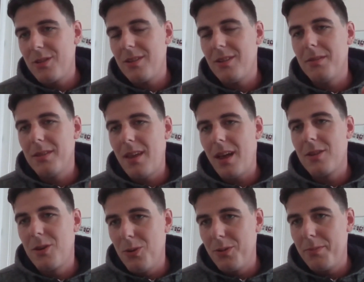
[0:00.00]
not
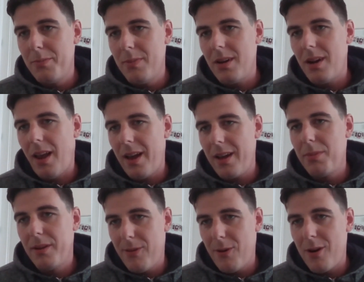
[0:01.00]
that good like
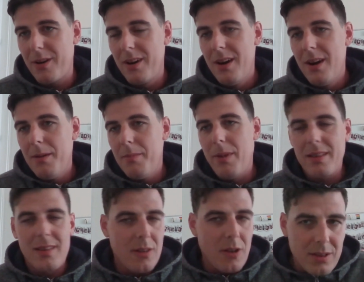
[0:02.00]
before,
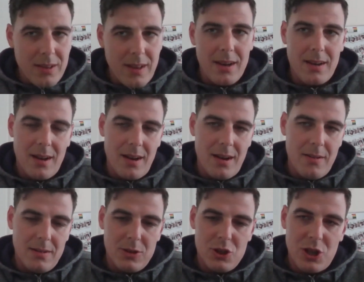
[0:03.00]
but nothing
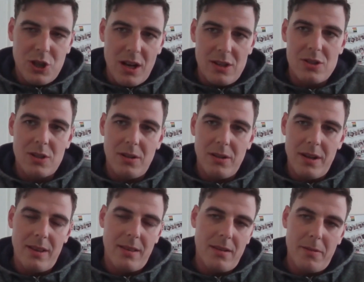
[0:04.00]
change
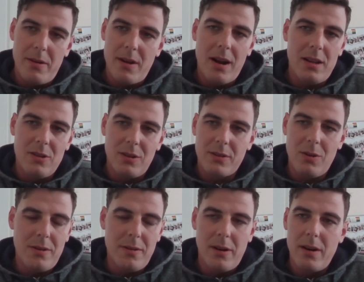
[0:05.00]
in I don't
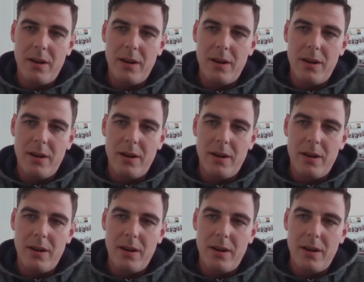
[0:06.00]
know